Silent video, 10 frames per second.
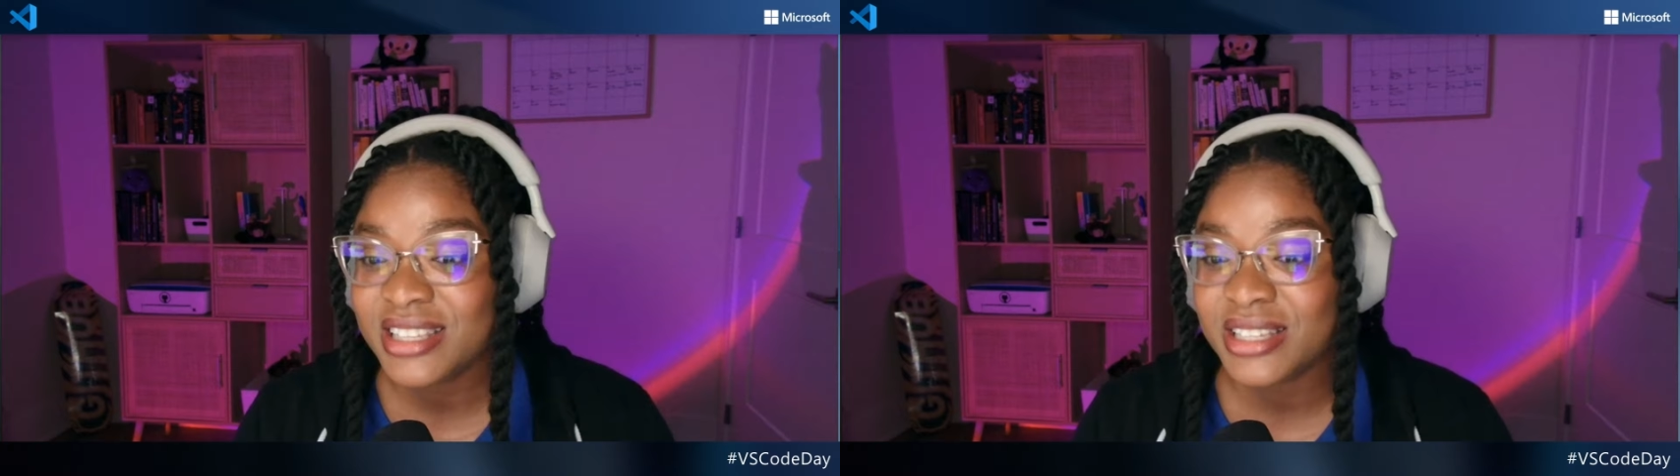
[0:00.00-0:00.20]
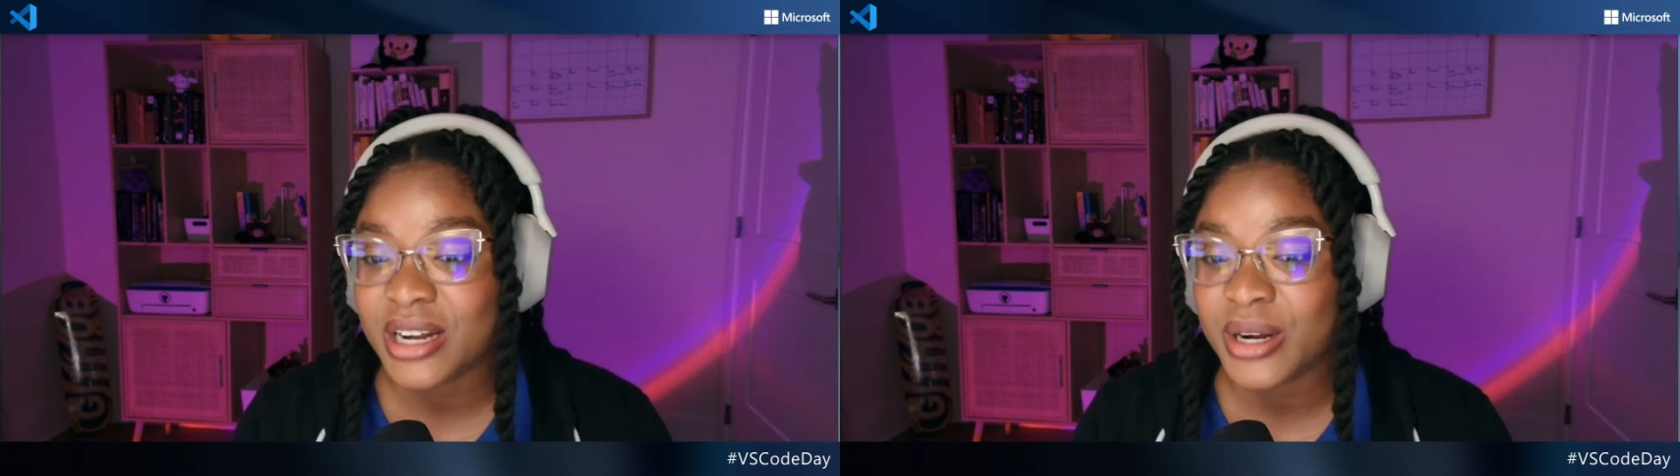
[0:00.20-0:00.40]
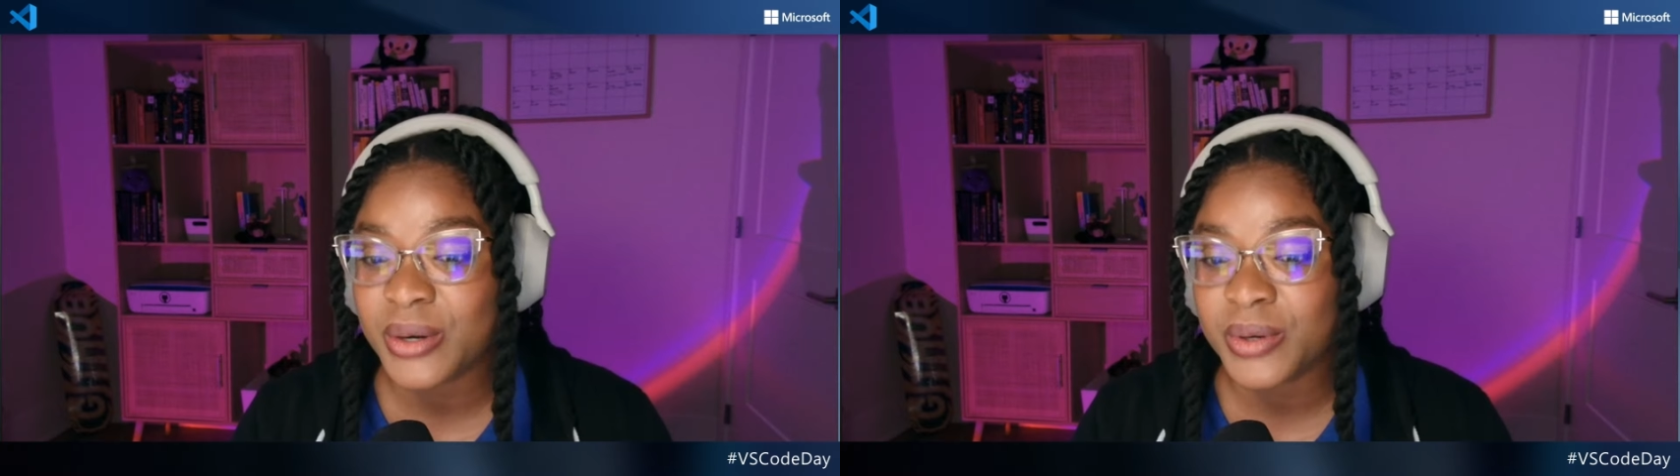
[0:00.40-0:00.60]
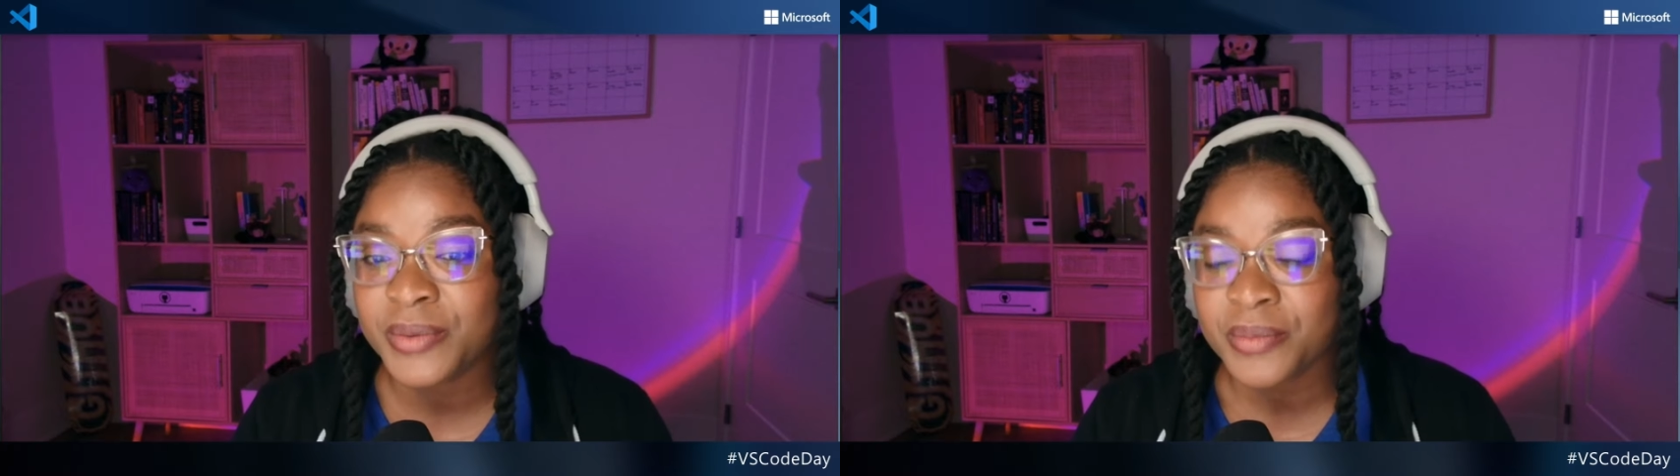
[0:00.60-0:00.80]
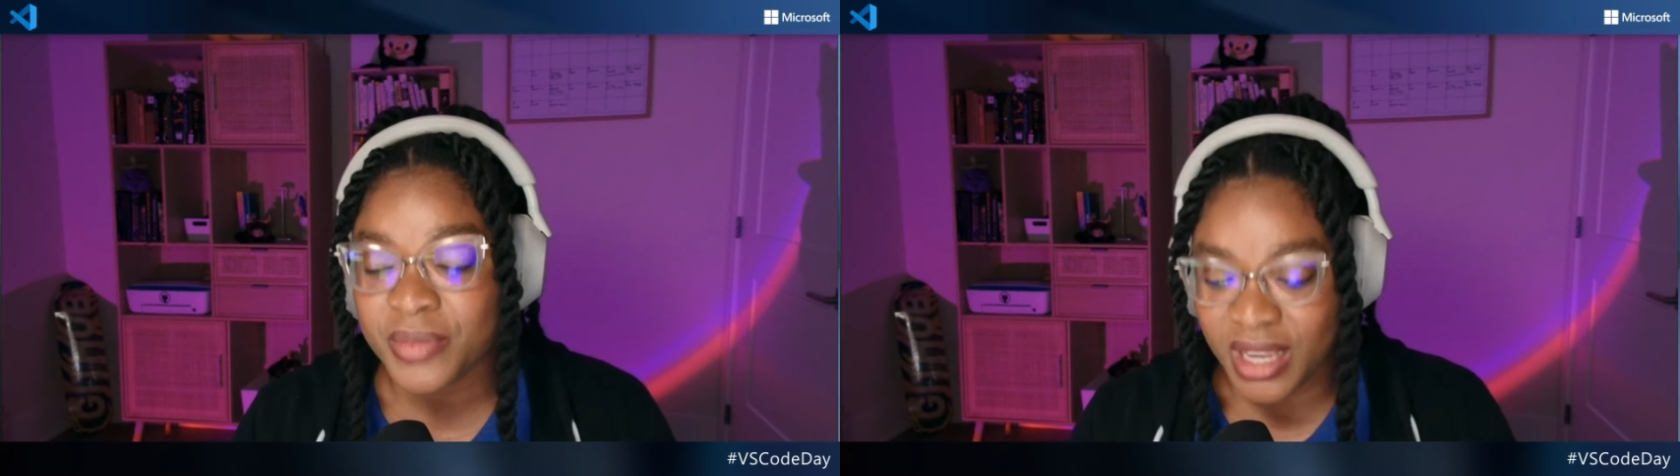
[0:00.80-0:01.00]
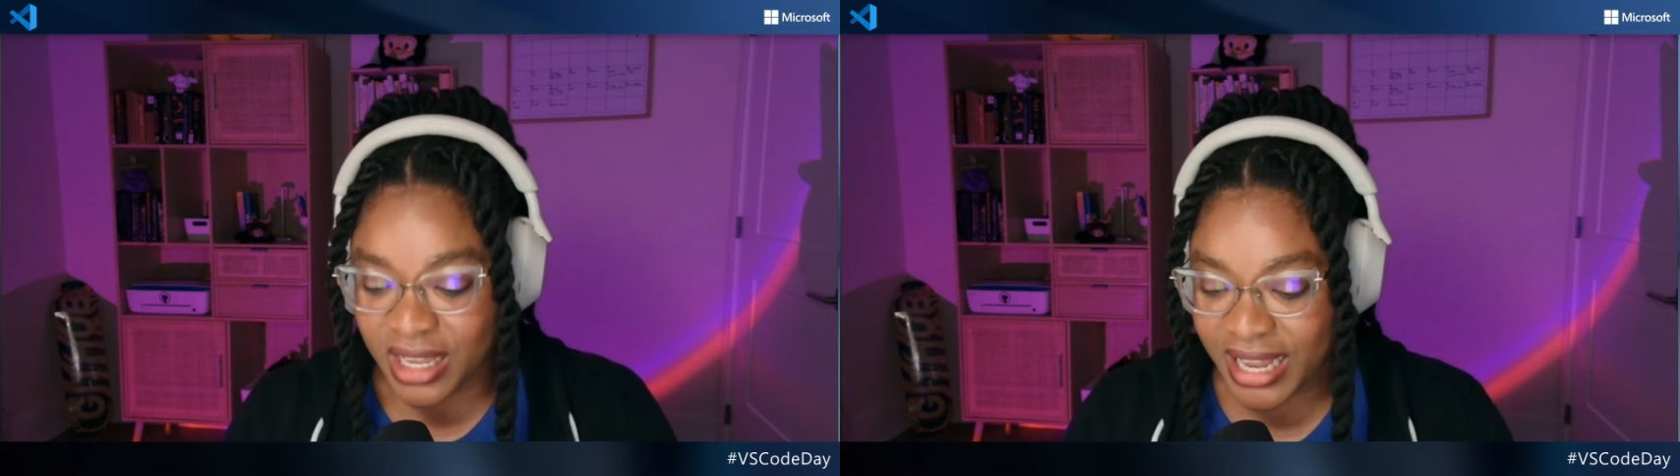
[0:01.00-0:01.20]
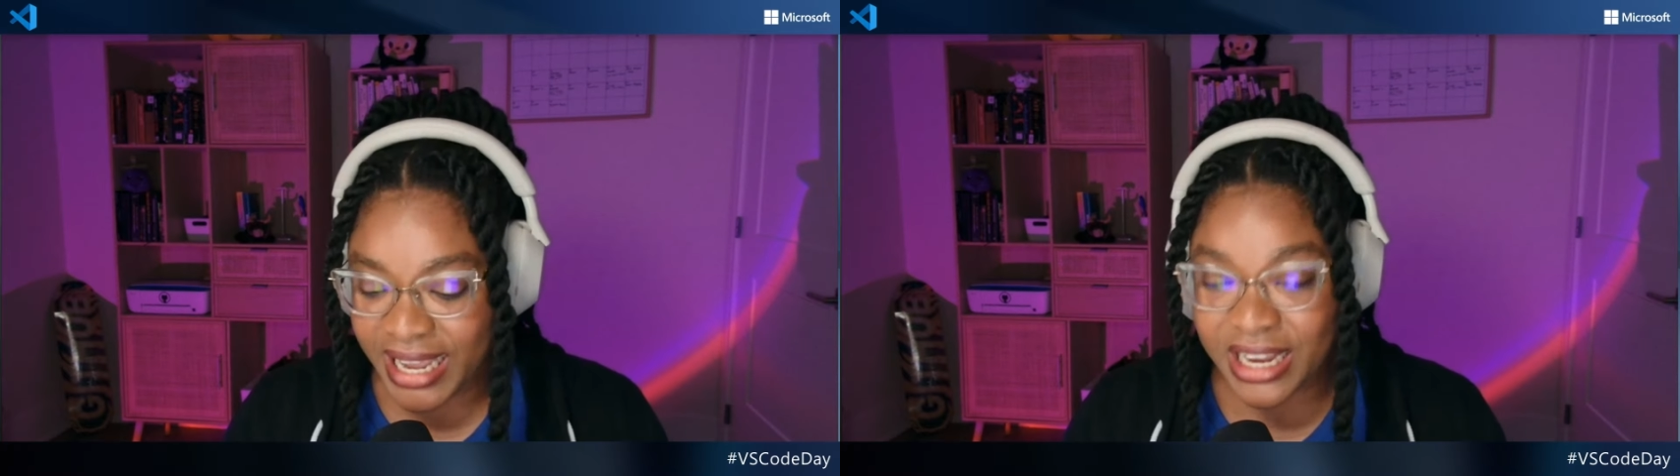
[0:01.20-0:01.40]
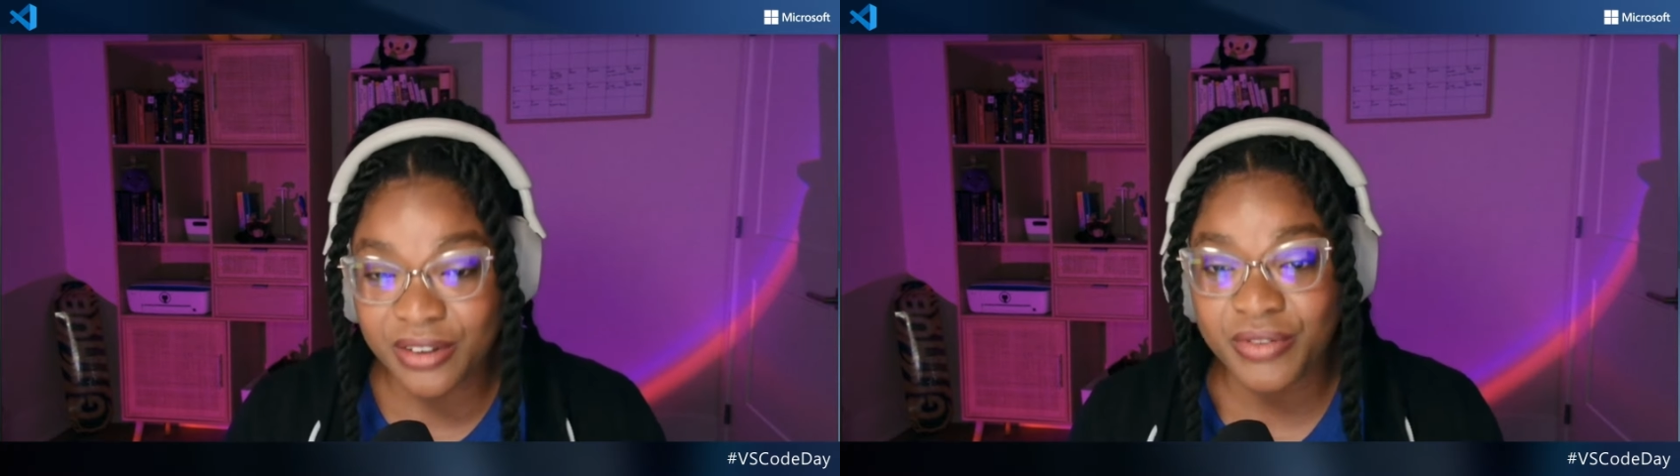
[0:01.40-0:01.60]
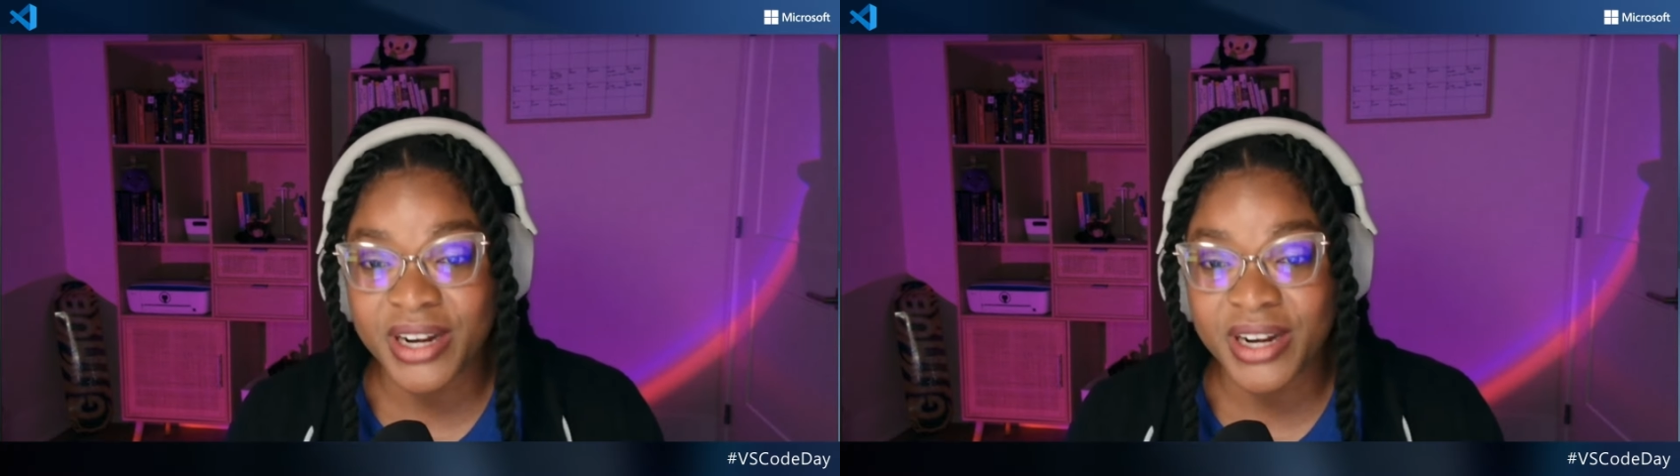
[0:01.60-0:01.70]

So like